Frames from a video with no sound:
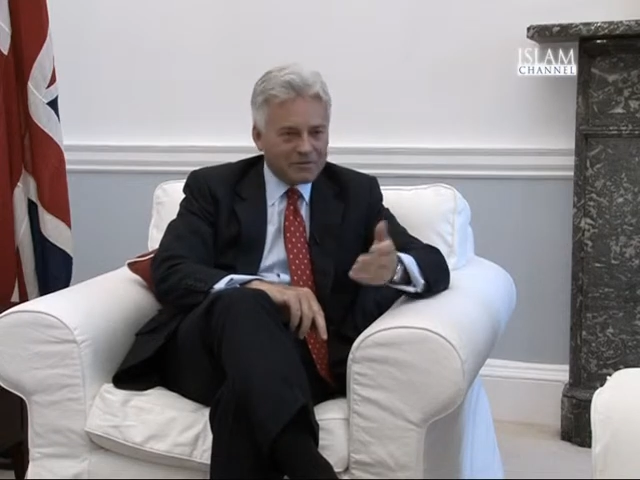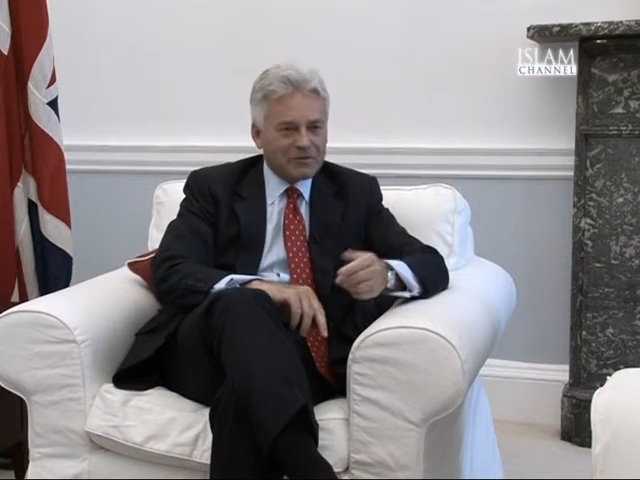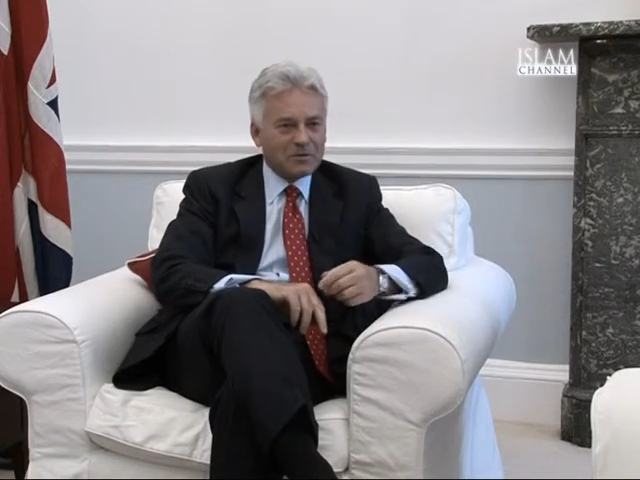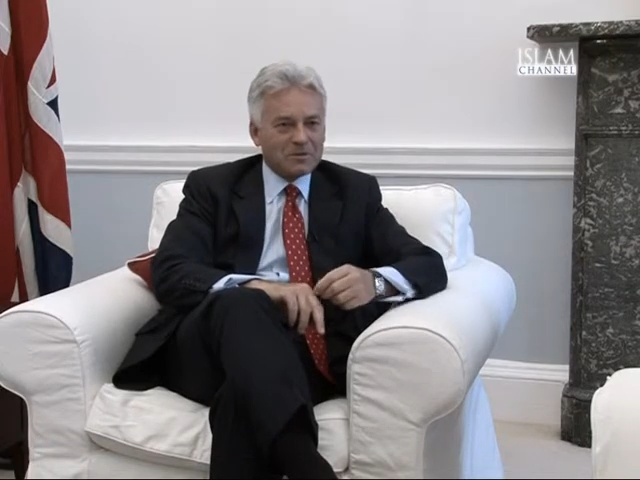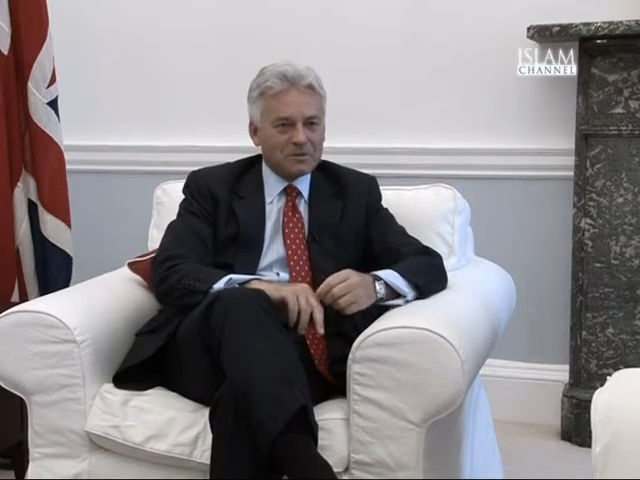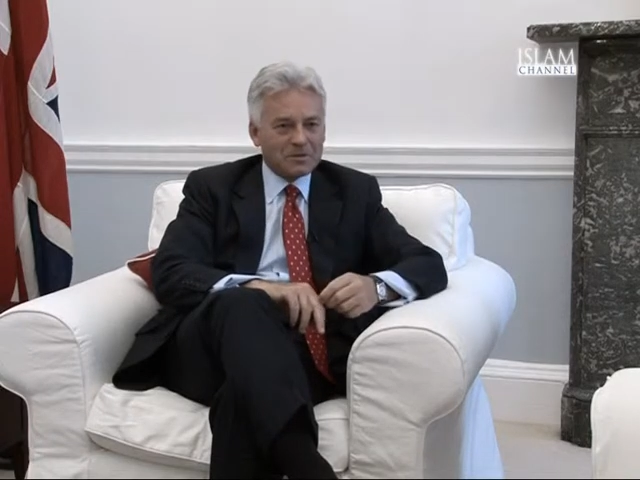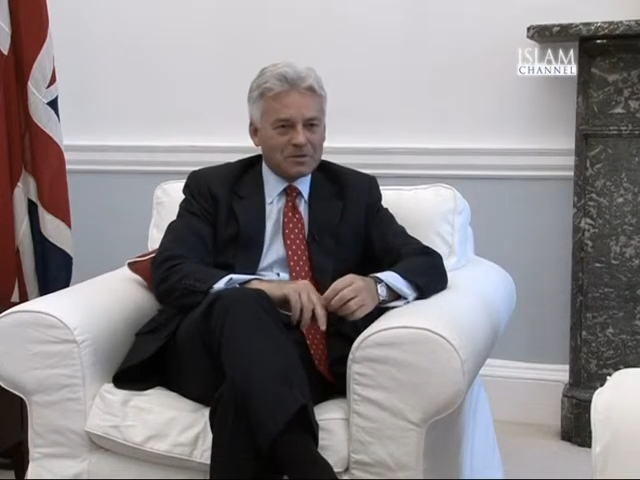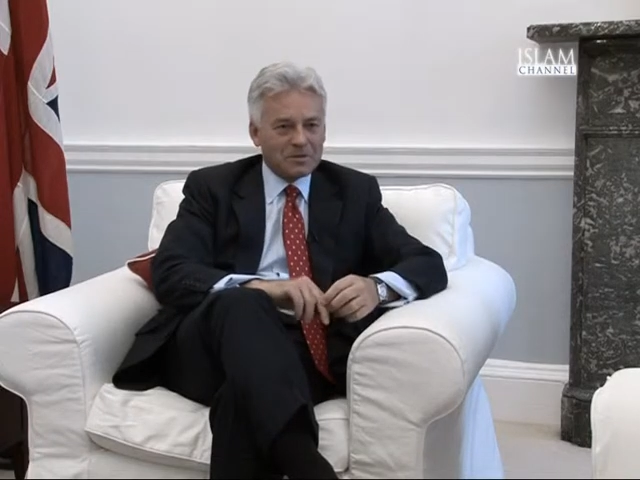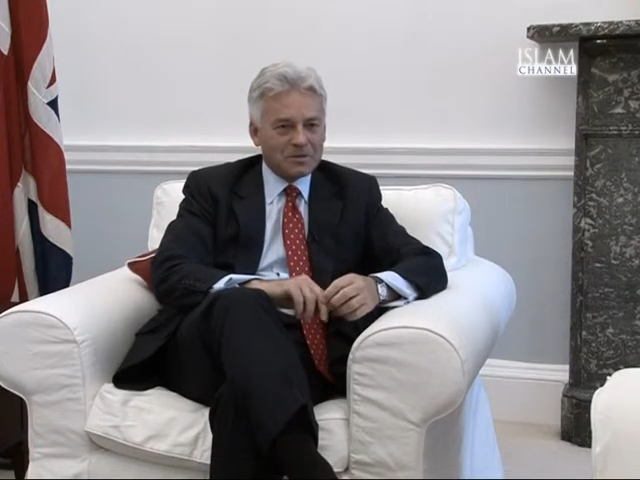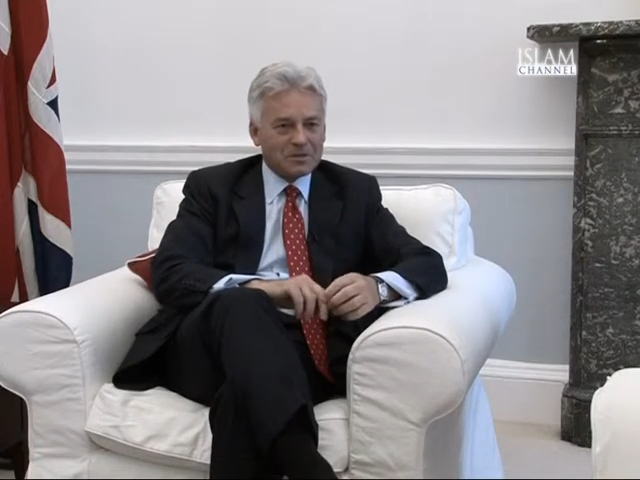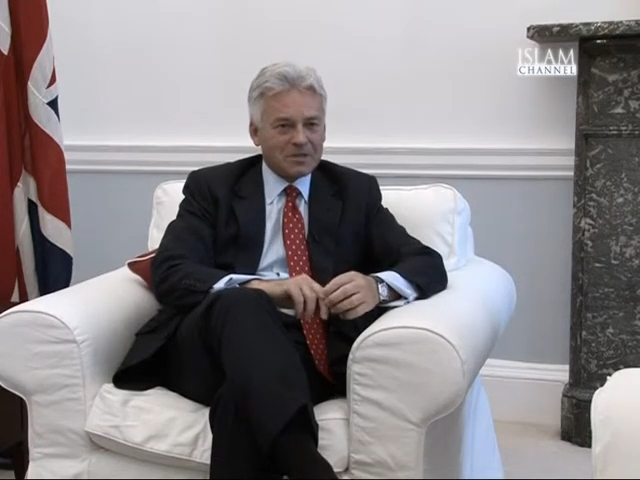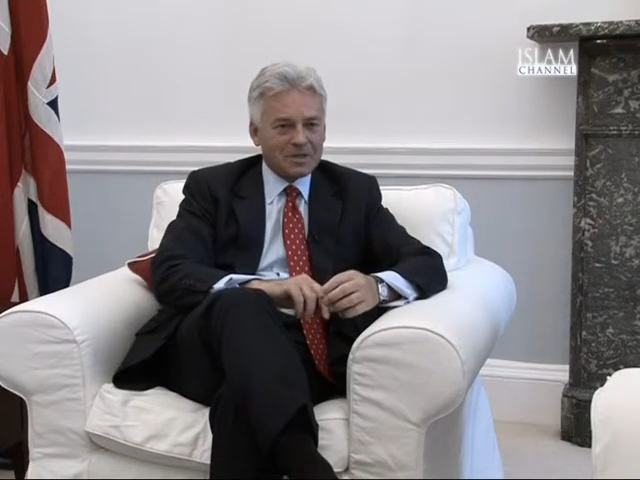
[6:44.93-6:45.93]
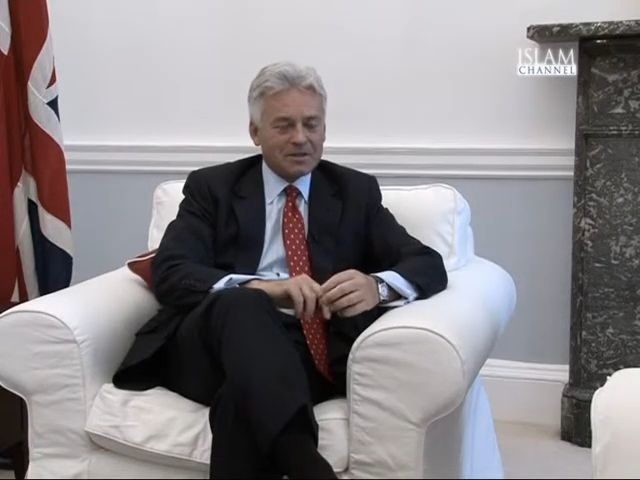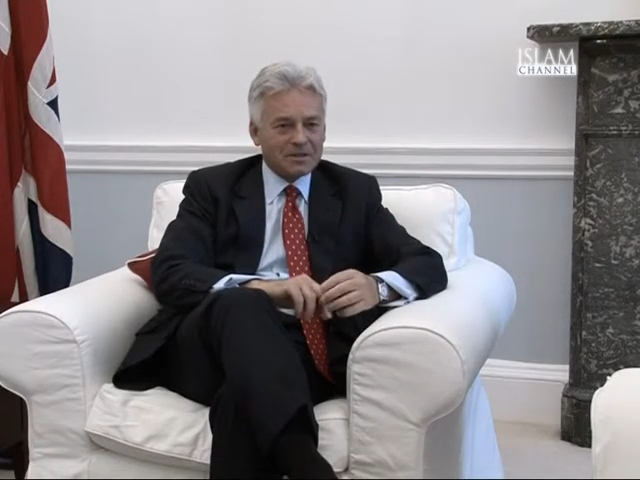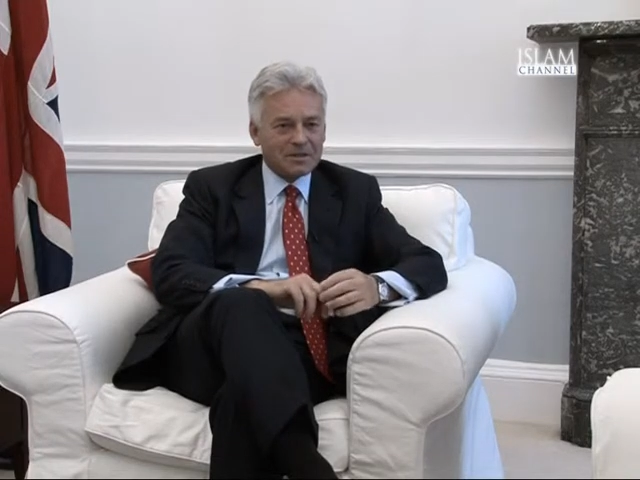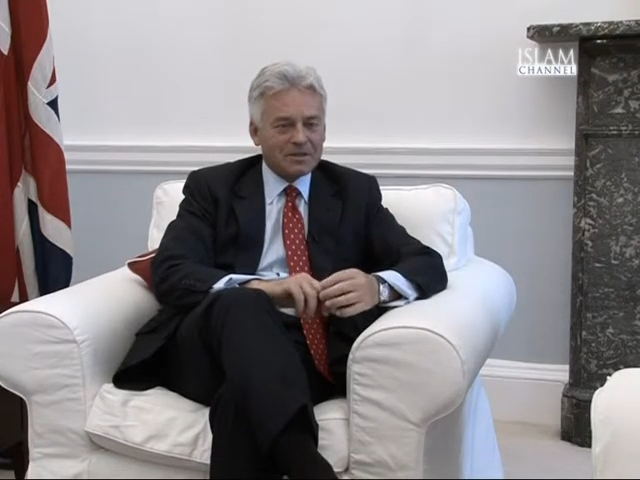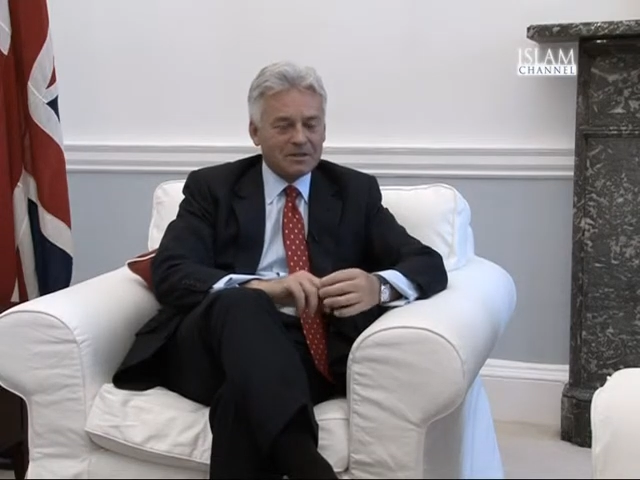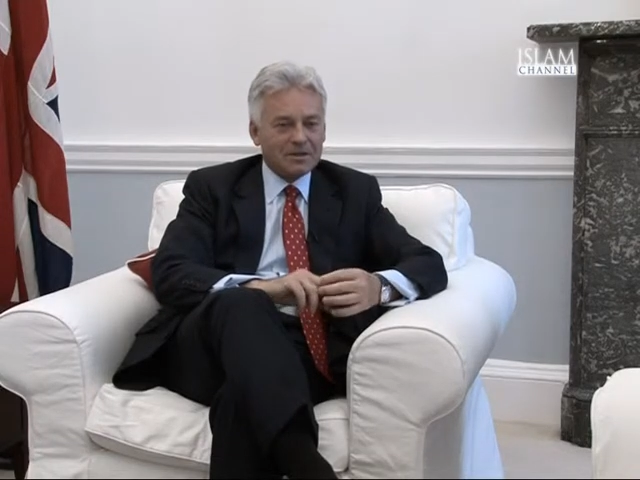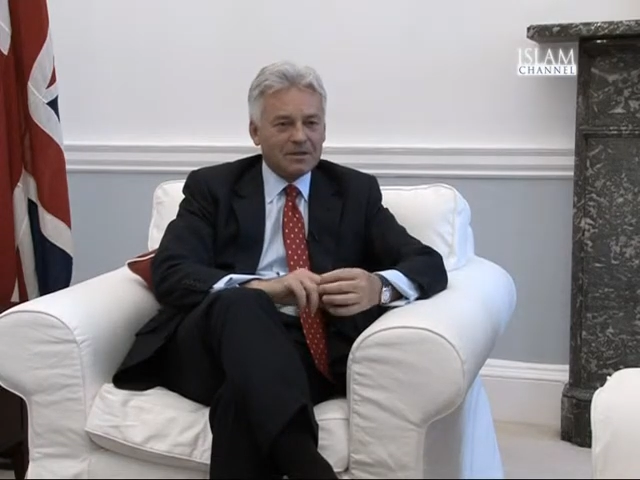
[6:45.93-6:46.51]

focus on this sector